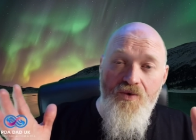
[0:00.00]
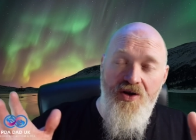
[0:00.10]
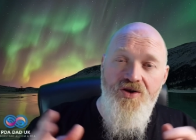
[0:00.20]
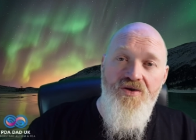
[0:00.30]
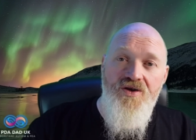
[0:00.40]

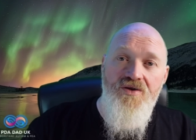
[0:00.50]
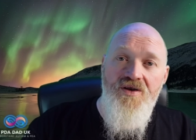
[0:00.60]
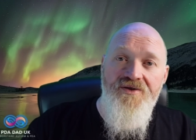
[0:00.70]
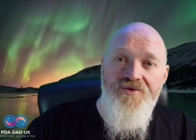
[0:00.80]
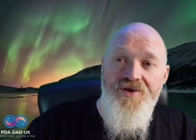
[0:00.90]
what you you
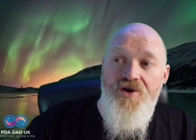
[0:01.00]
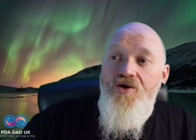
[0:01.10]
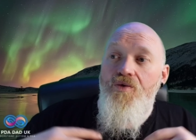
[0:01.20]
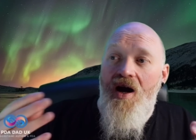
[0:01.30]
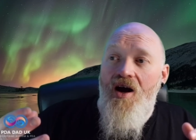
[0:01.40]
live with
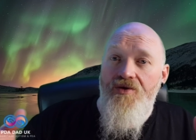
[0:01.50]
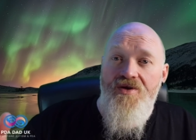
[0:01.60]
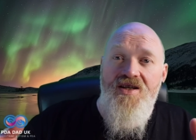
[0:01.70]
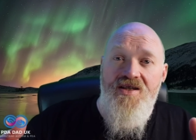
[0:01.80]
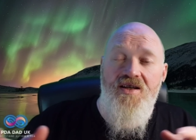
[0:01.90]
you are
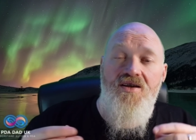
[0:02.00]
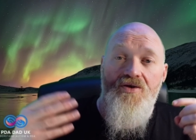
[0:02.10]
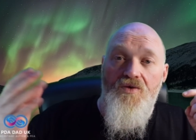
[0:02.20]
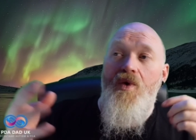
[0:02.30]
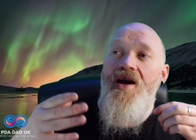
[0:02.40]
autistic
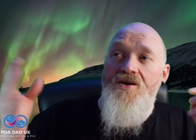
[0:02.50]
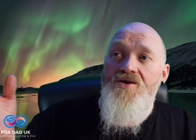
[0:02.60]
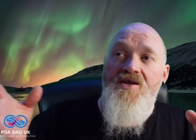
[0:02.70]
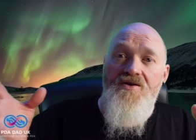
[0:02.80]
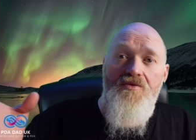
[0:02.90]
and the way you
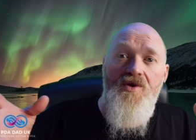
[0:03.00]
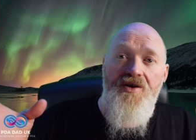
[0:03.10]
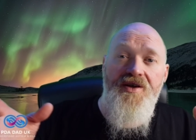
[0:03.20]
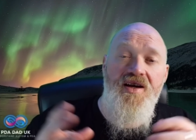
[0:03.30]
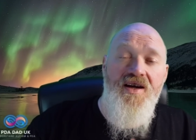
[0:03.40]
see the world